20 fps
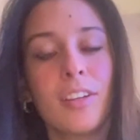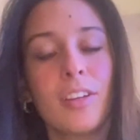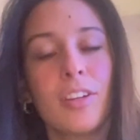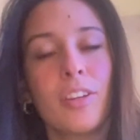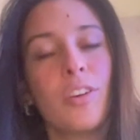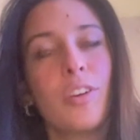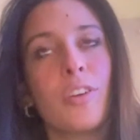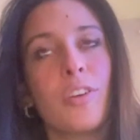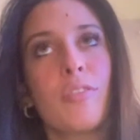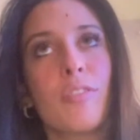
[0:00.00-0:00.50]

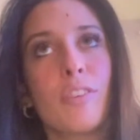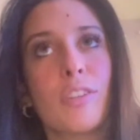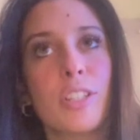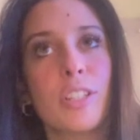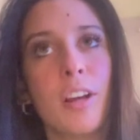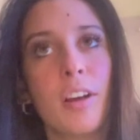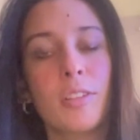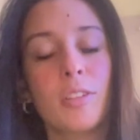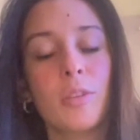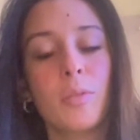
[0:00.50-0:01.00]
your university
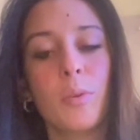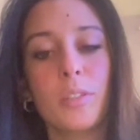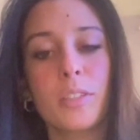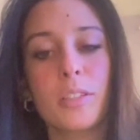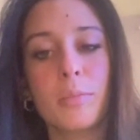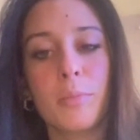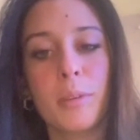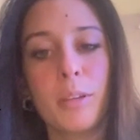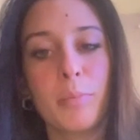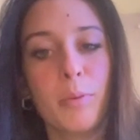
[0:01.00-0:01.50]
also wants
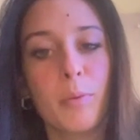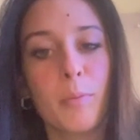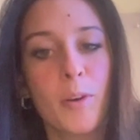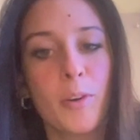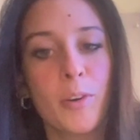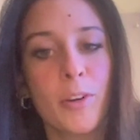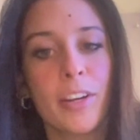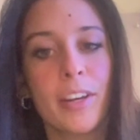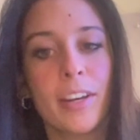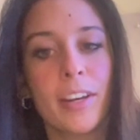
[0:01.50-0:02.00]
to be
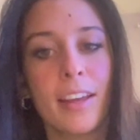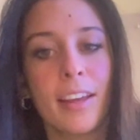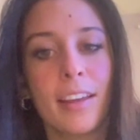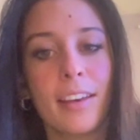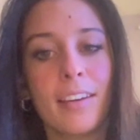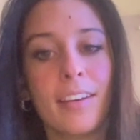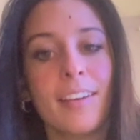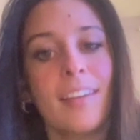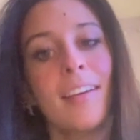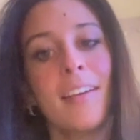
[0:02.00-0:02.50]
promoted
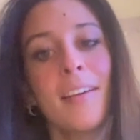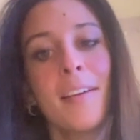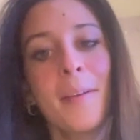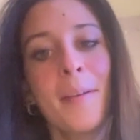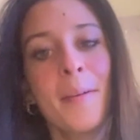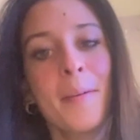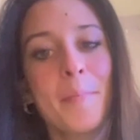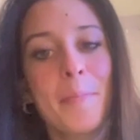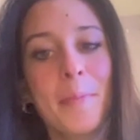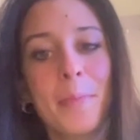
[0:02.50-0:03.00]
in
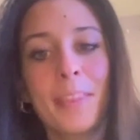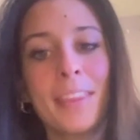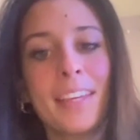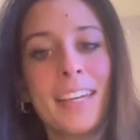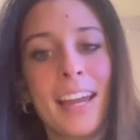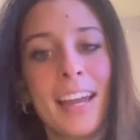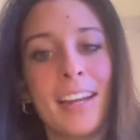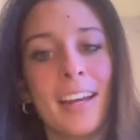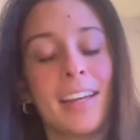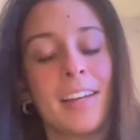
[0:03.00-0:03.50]
the
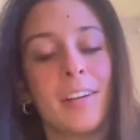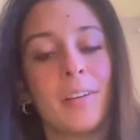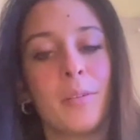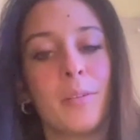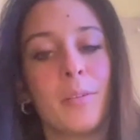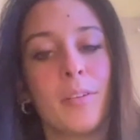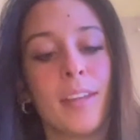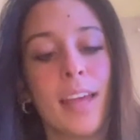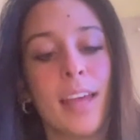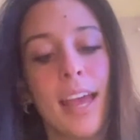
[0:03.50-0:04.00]

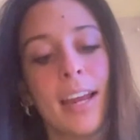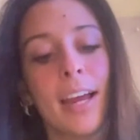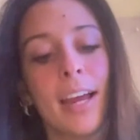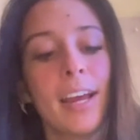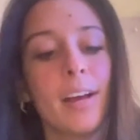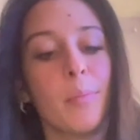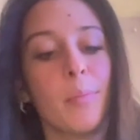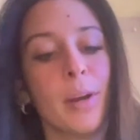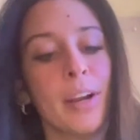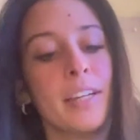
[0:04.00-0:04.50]

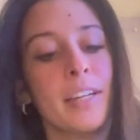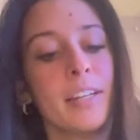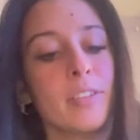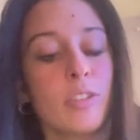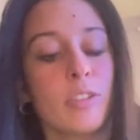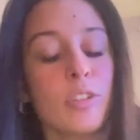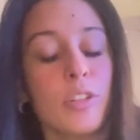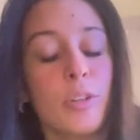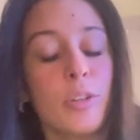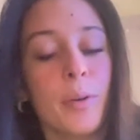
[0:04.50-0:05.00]
NIL brand deals
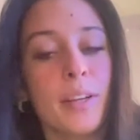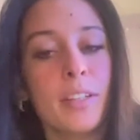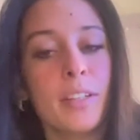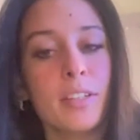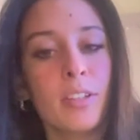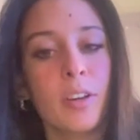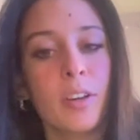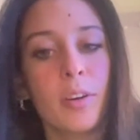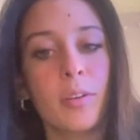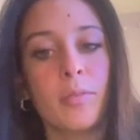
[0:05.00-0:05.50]
you're doing.
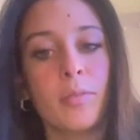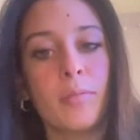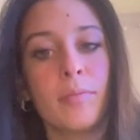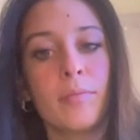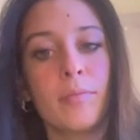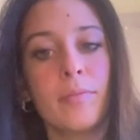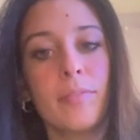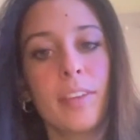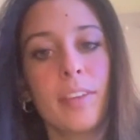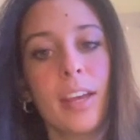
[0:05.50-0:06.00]
So
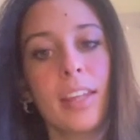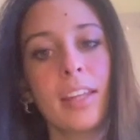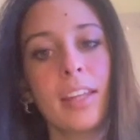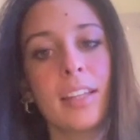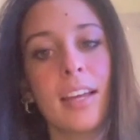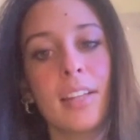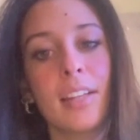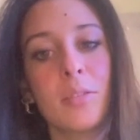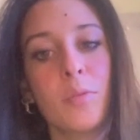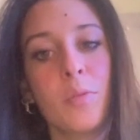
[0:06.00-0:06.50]
I think
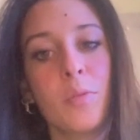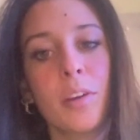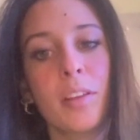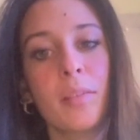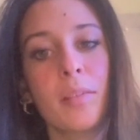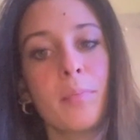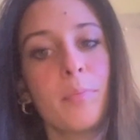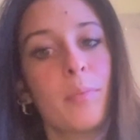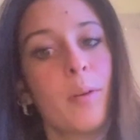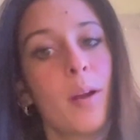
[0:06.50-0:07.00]
that's one of
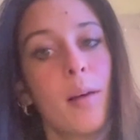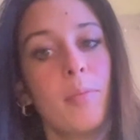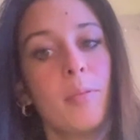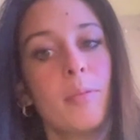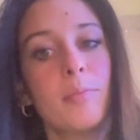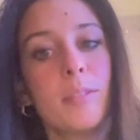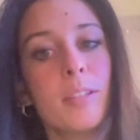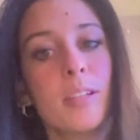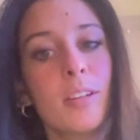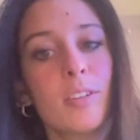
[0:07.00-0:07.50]
the
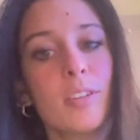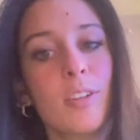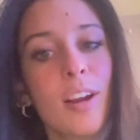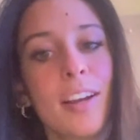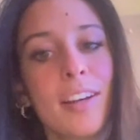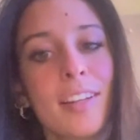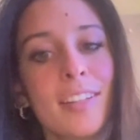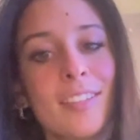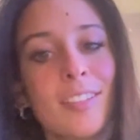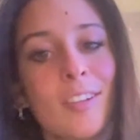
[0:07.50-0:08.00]
problems they're
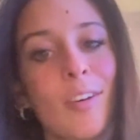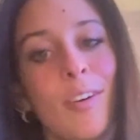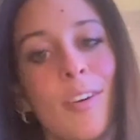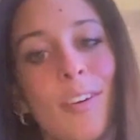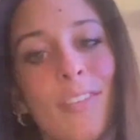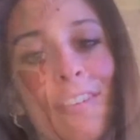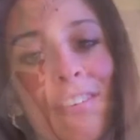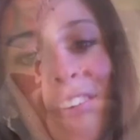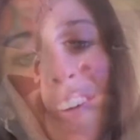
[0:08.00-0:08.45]
trying to solve.